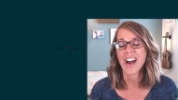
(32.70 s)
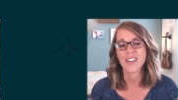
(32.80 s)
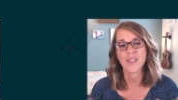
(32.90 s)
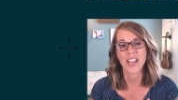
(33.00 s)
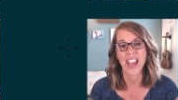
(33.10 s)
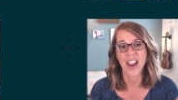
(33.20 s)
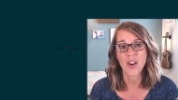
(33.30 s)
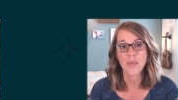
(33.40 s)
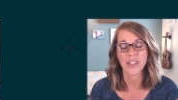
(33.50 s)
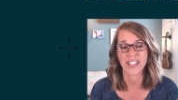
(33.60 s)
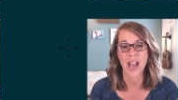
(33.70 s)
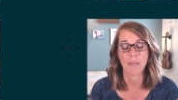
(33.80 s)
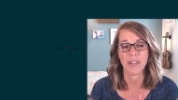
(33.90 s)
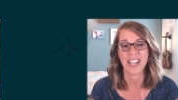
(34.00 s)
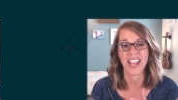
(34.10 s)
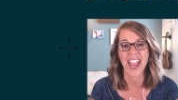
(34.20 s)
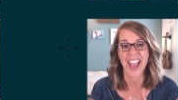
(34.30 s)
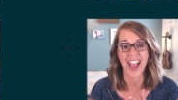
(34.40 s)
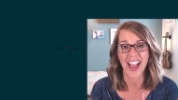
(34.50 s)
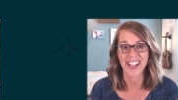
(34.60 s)
I don't care what's happening
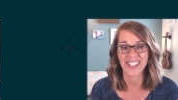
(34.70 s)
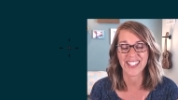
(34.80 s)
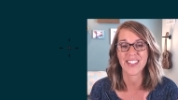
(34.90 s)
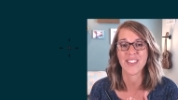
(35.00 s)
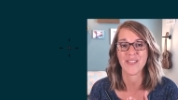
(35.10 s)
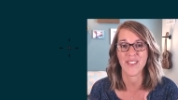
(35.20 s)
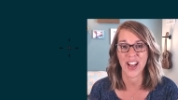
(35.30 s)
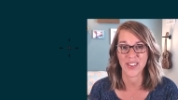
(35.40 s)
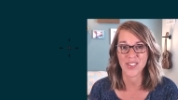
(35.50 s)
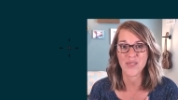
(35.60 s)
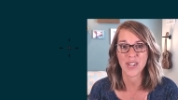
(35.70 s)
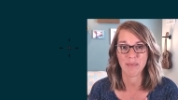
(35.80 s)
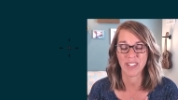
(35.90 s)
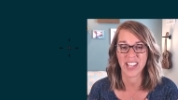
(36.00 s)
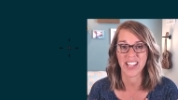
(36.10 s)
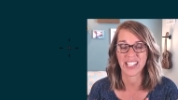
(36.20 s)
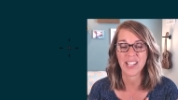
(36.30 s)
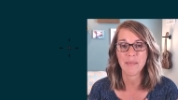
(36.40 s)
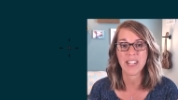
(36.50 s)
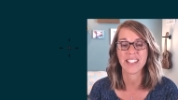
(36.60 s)
at the value when I'm looking at
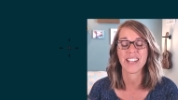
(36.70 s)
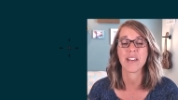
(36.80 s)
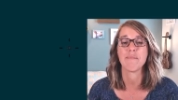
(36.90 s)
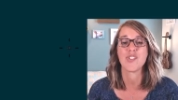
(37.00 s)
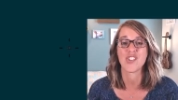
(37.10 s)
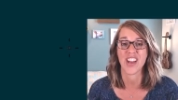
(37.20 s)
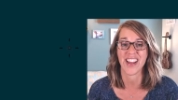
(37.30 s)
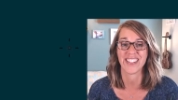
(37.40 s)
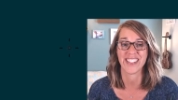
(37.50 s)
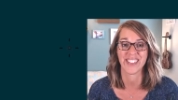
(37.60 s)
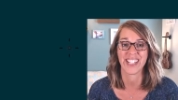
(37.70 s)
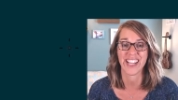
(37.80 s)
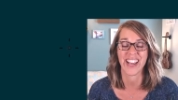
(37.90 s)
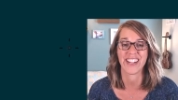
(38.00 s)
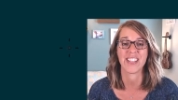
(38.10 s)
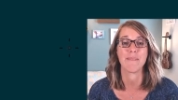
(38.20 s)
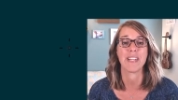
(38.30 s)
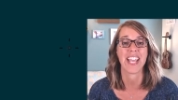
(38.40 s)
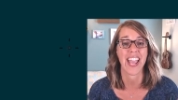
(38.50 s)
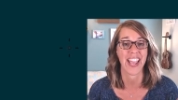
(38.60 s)
limits, I'm just looking at the
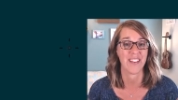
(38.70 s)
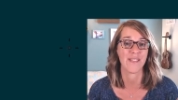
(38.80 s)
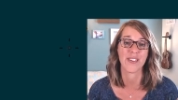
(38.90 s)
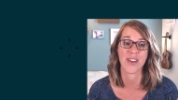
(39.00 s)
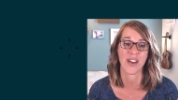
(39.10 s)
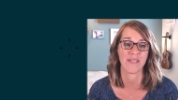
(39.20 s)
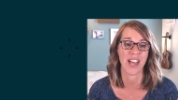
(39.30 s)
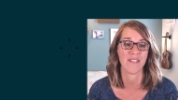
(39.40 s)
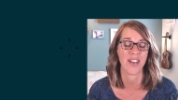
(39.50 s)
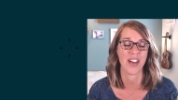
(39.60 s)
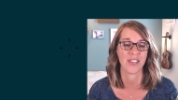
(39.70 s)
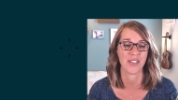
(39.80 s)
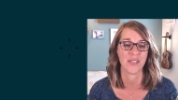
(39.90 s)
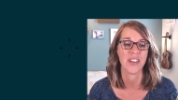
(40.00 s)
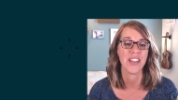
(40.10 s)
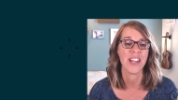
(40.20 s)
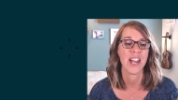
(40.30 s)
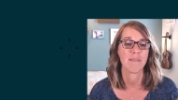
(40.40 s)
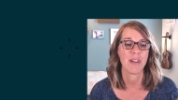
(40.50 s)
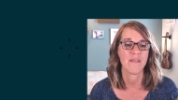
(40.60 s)
behavior of that value.
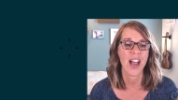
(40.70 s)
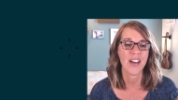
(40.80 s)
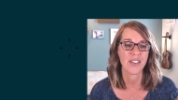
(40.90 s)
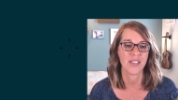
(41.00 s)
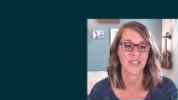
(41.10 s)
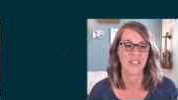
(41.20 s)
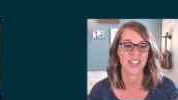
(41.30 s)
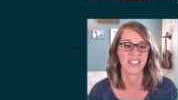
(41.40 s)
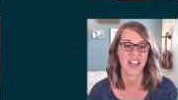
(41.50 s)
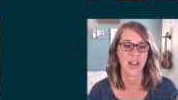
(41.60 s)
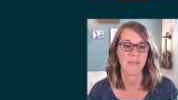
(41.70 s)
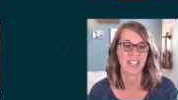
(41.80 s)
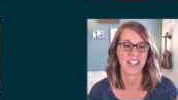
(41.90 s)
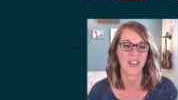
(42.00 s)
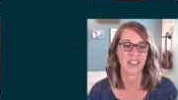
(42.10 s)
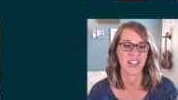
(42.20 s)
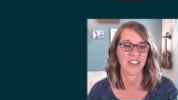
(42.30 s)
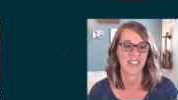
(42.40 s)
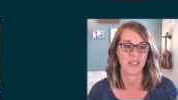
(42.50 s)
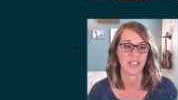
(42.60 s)
And my value is coming down
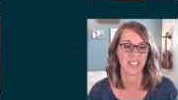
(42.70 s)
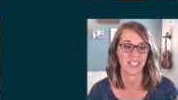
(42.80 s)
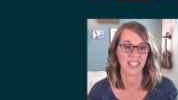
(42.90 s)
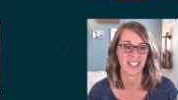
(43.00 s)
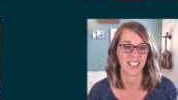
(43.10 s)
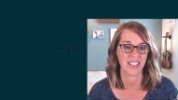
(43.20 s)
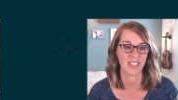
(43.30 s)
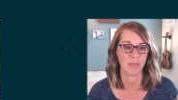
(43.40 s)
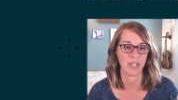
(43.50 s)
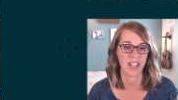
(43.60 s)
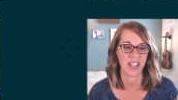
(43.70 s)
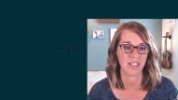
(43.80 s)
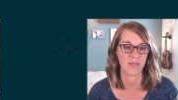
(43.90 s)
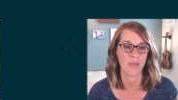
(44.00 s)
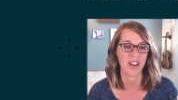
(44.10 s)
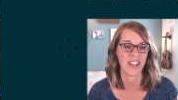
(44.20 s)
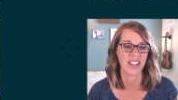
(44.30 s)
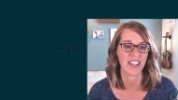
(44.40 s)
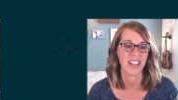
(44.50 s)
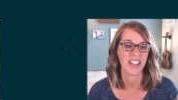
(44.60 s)
here, this, let's see, this would be negative
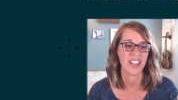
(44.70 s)
one,